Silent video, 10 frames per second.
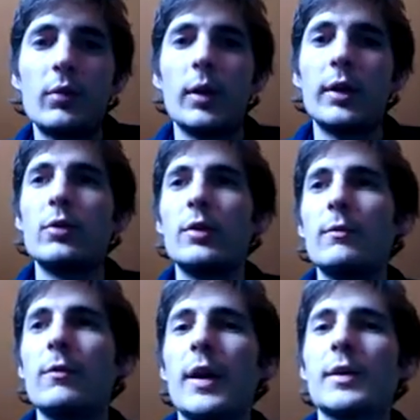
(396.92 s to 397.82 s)
when you
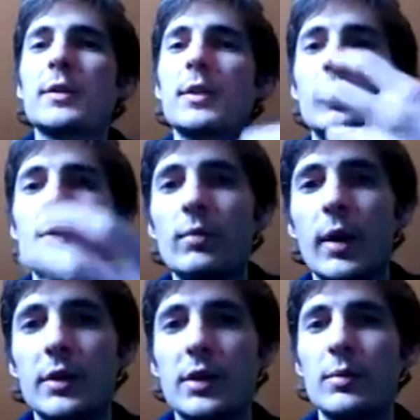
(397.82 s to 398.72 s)
invest too
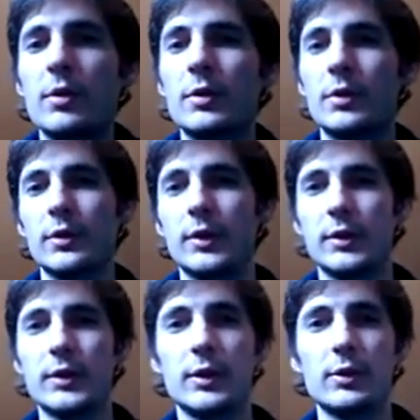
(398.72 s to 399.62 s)
much emotion
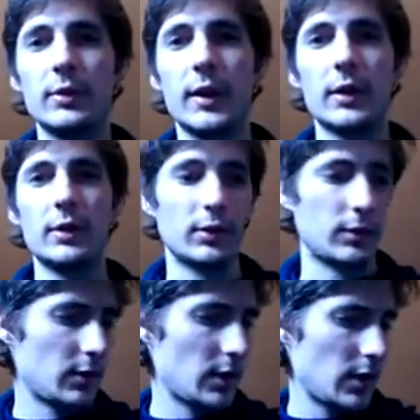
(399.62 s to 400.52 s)
in a situation,
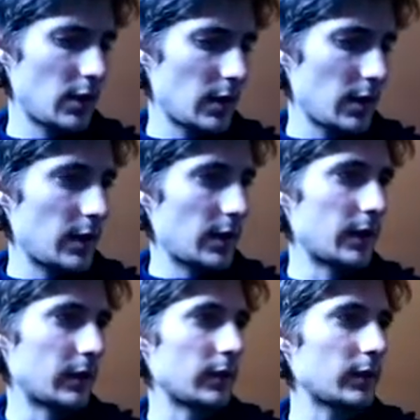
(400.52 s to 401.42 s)

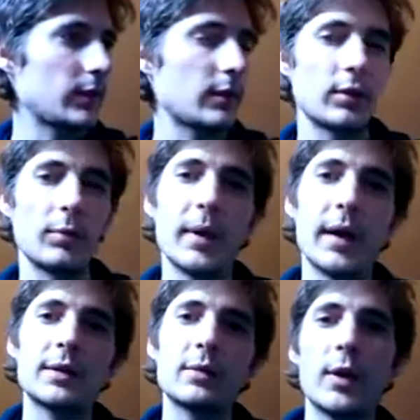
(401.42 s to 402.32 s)
and the
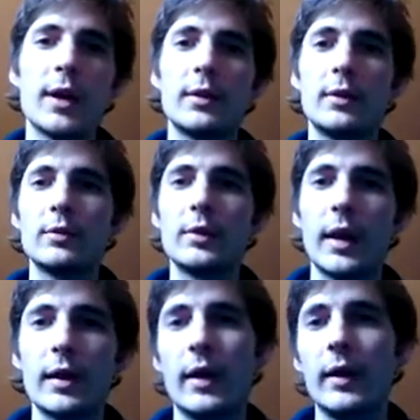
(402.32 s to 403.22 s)
best way to
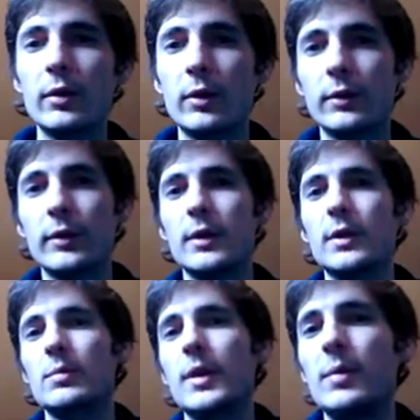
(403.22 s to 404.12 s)
get out of it
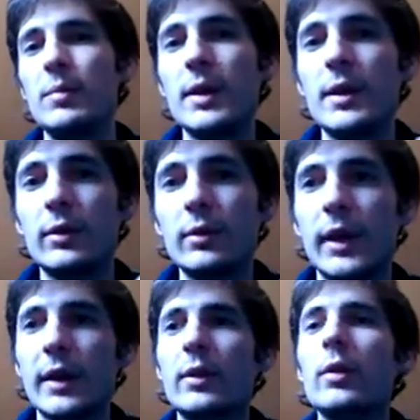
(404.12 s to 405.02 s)
is maybe to
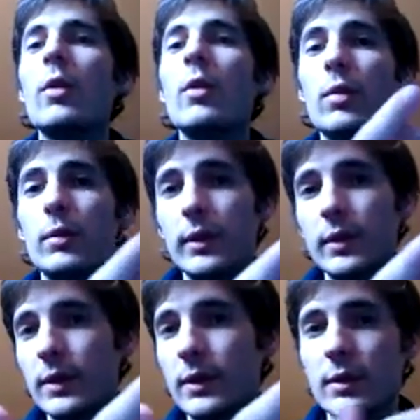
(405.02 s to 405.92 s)
let go,
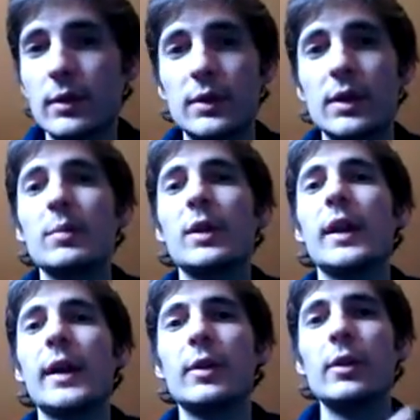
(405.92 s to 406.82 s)
to simply
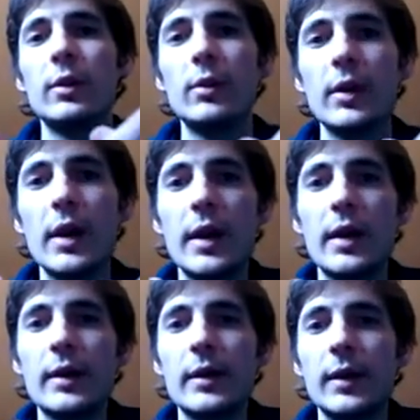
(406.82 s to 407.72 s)
let go.
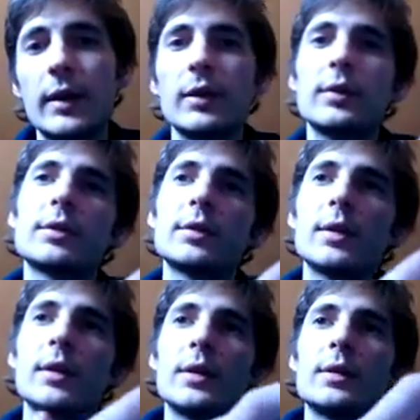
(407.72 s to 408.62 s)
And
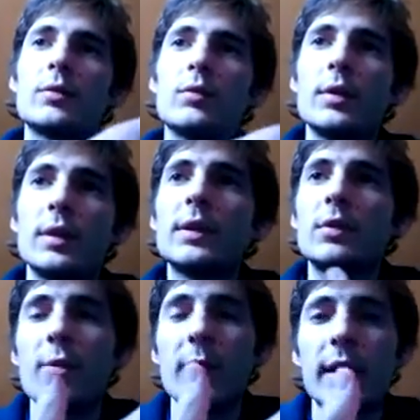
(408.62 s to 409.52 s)

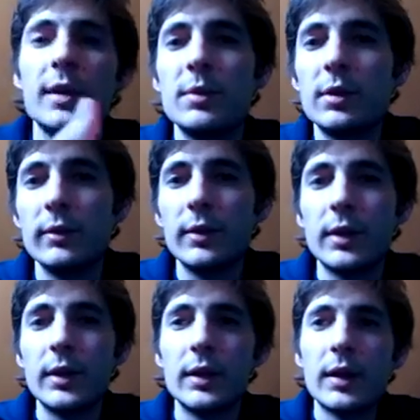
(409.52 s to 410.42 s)
this reminds me of
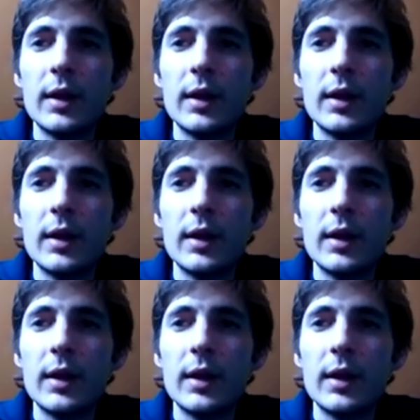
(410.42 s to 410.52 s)
the